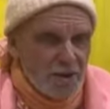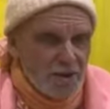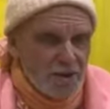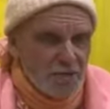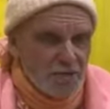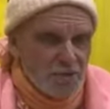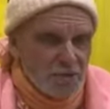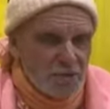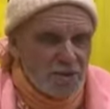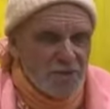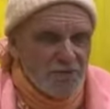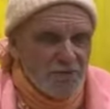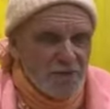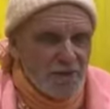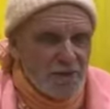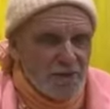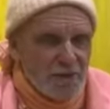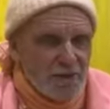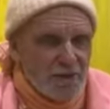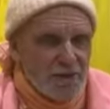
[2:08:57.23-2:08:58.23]

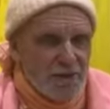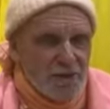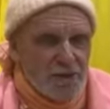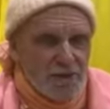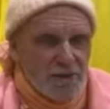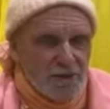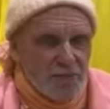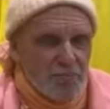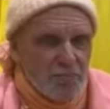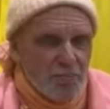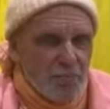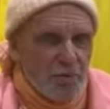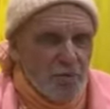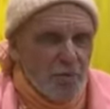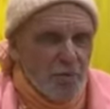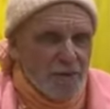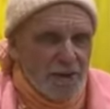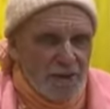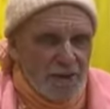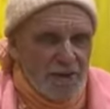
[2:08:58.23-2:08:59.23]
specifically
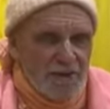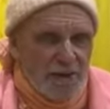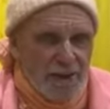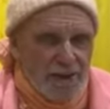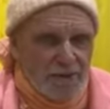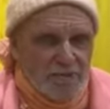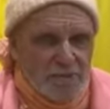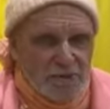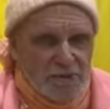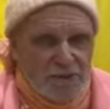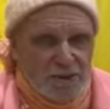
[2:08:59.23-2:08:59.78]
born in that